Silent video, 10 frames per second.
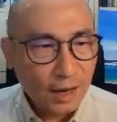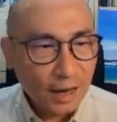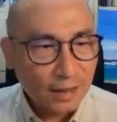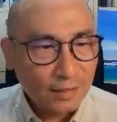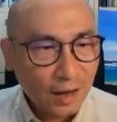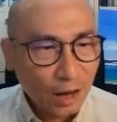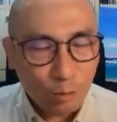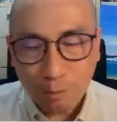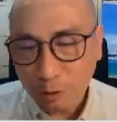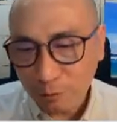And I
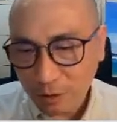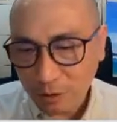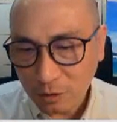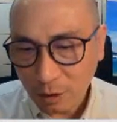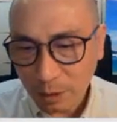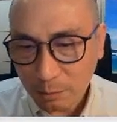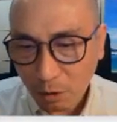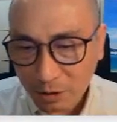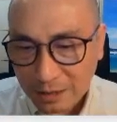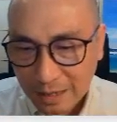would prefer to a
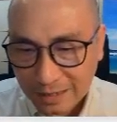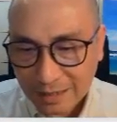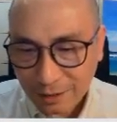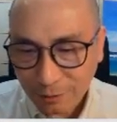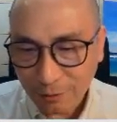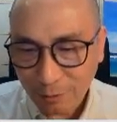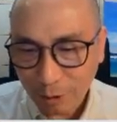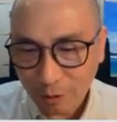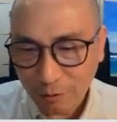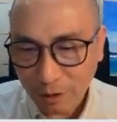bit more sensitive
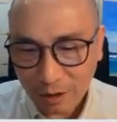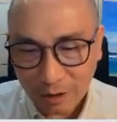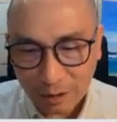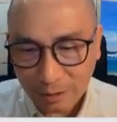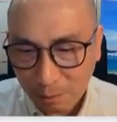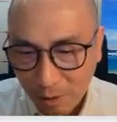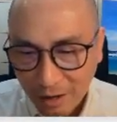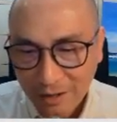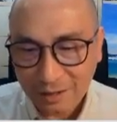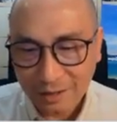with the
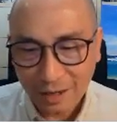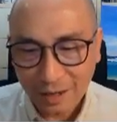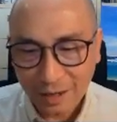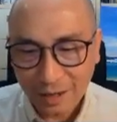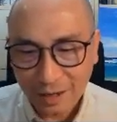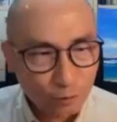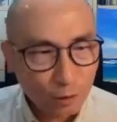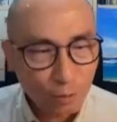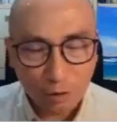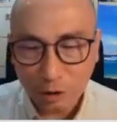market. I would
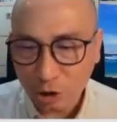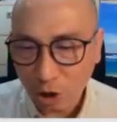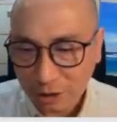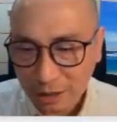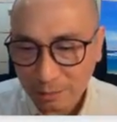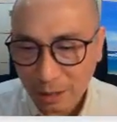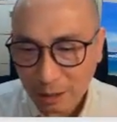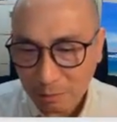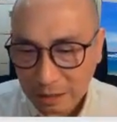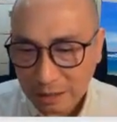prefer more on the short term
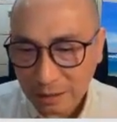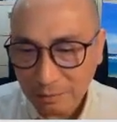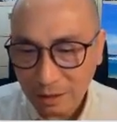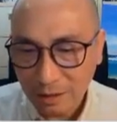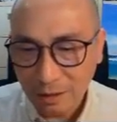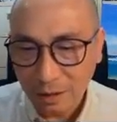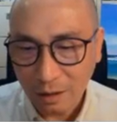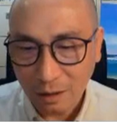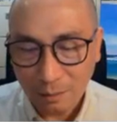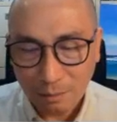and the mid term
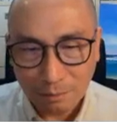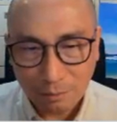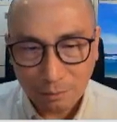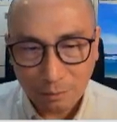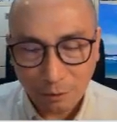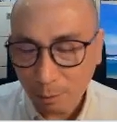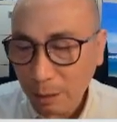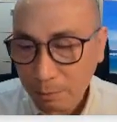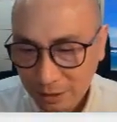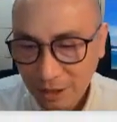for
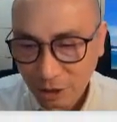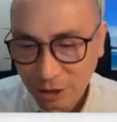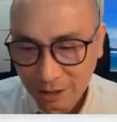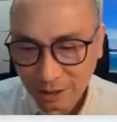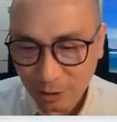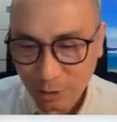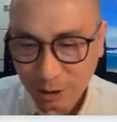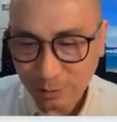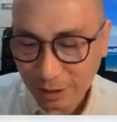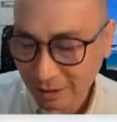my position in the
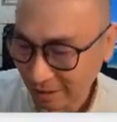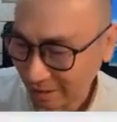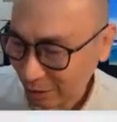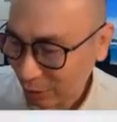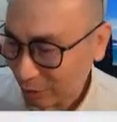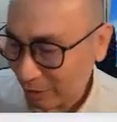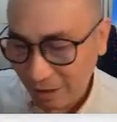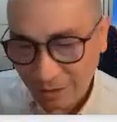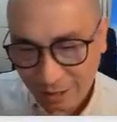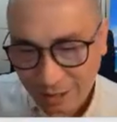US market. So
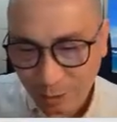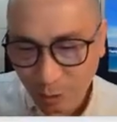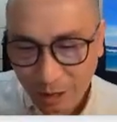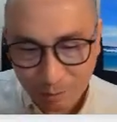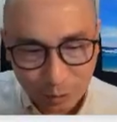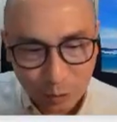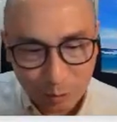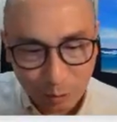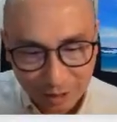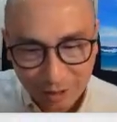this is what I'm
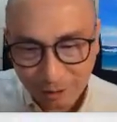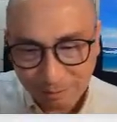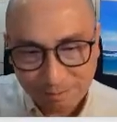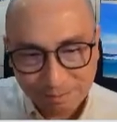doing right now.